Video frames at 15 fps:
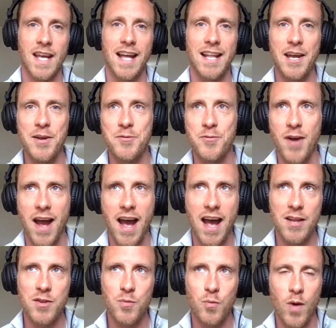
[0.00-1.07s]
Hello,
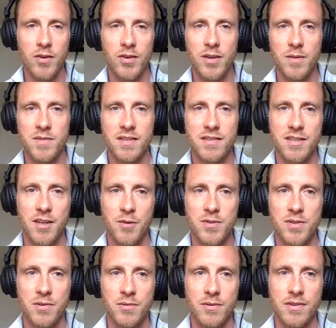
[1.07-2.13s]
and welcome to Stowe
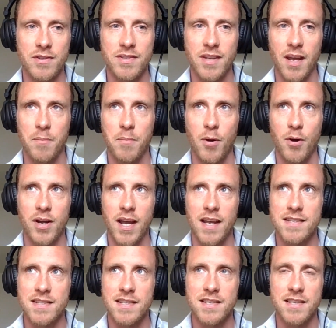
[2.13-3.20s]
Talks, a
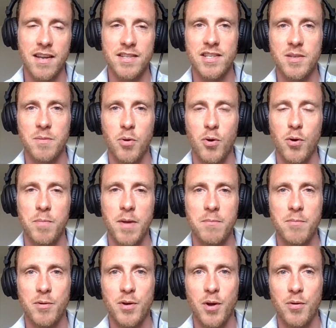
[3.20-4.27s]
podcast designed to support
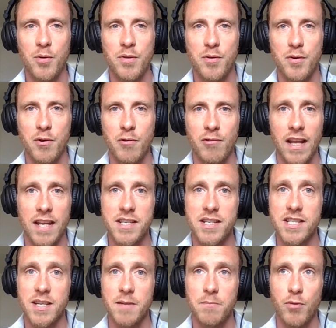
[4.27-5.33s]
people going through a
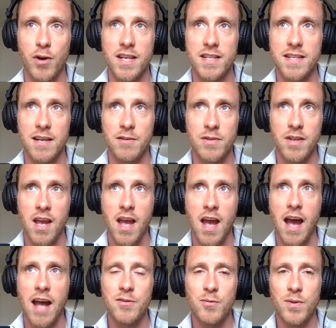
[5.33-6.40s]
relationship breakdown
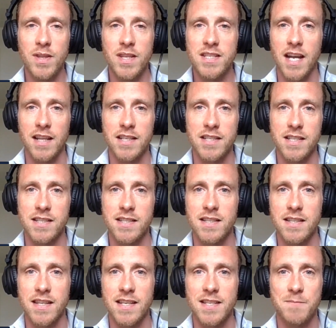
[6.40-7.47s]
and all the challenges
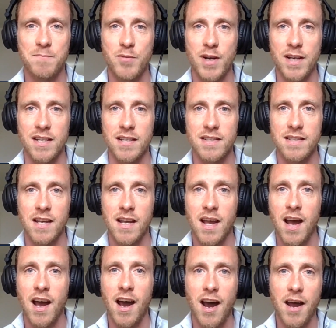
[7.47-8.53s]
this brings.
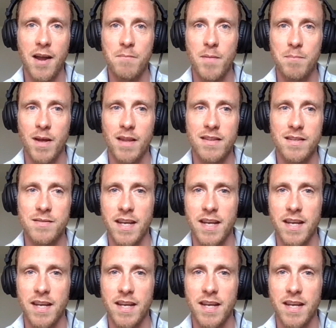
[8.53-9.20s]
I'm Matthew